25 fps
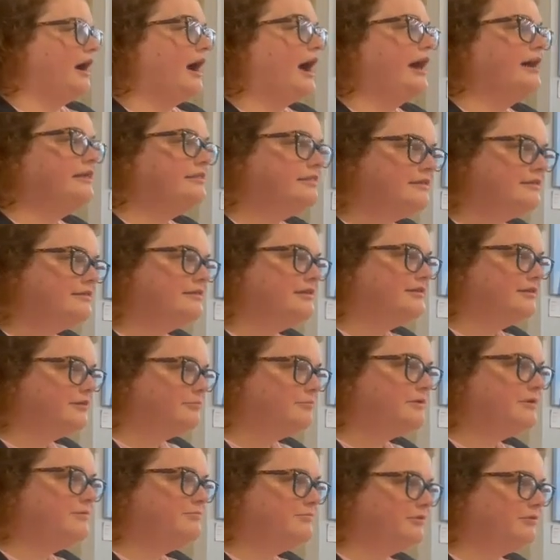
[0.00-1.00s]
I think that the
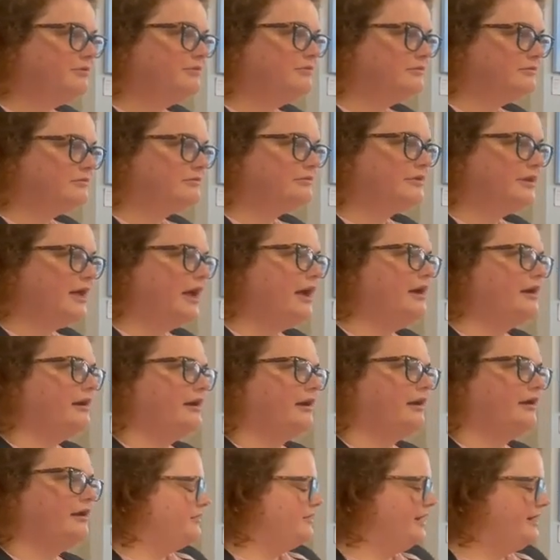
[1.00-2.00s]
people,
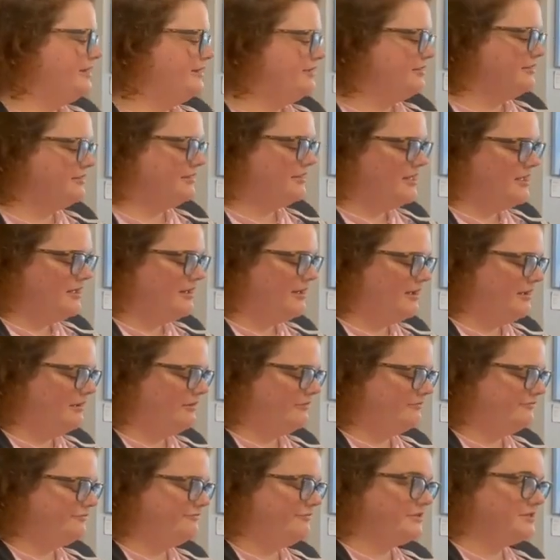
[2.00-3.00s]
I think
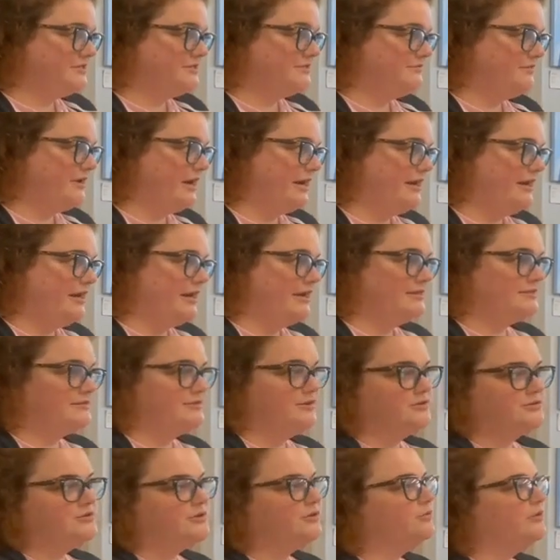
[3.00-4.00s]
of First Fridays.
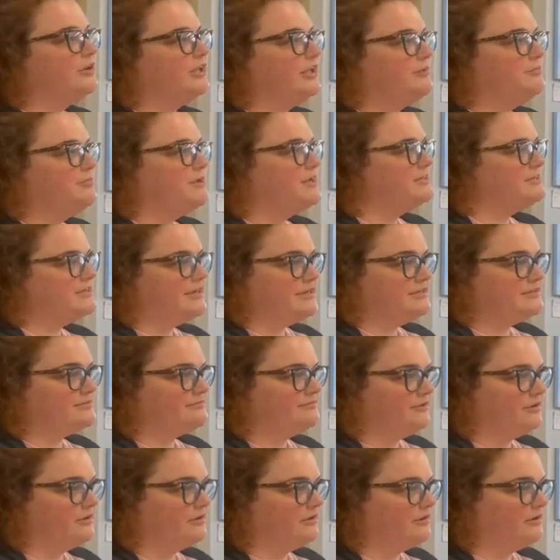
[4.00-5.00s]
Those are really big days
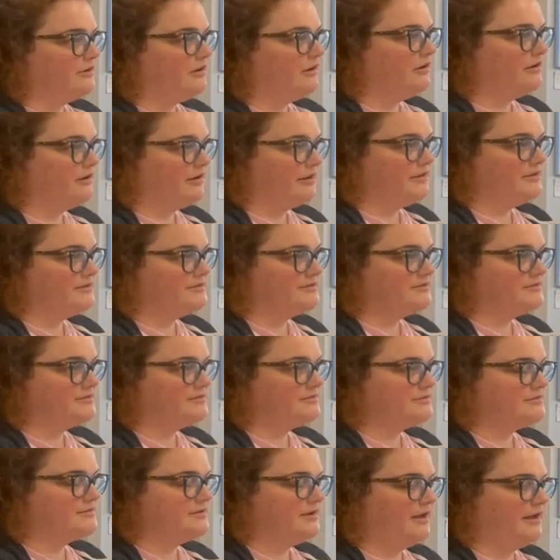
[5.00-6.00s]
for
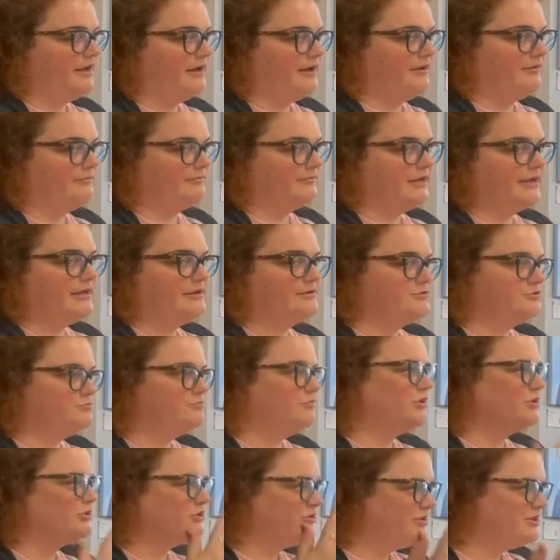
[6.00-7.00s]
artists, like
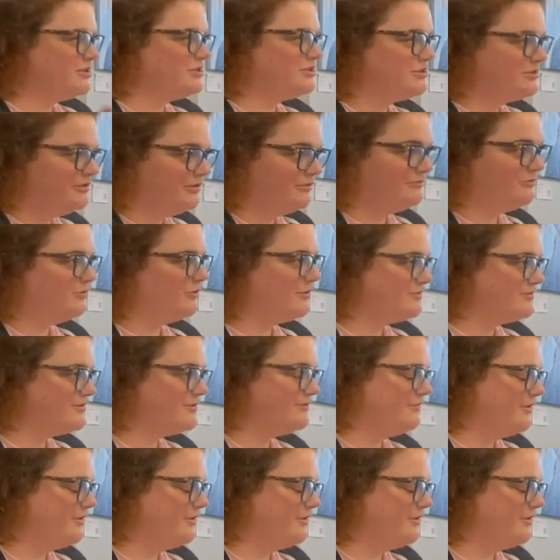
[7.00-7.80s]
more traditional forms of